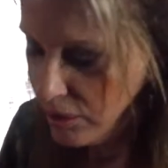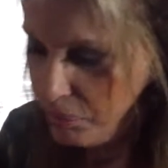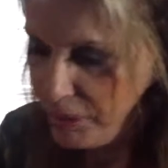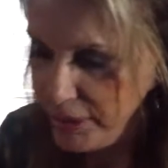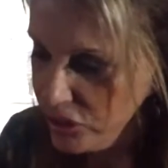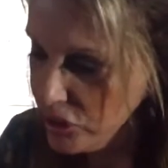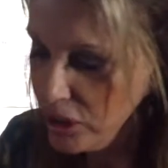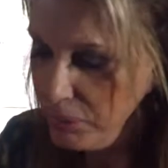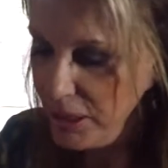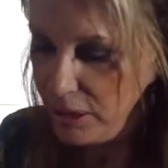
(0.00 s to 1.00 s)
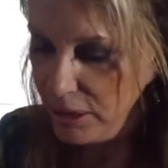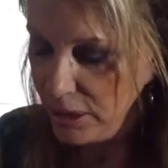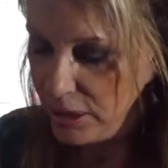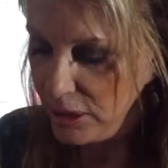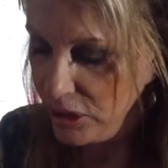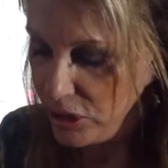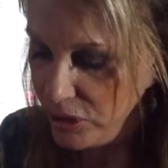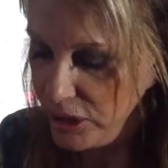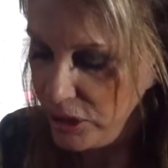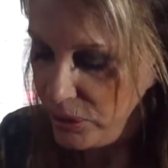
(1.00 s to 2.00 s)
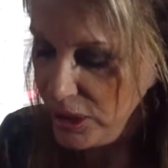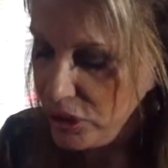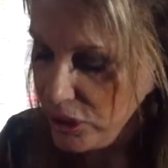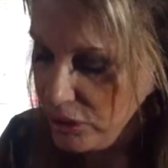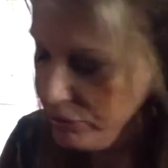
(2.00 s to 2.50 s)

But this is going to be you're going to do this. You're going to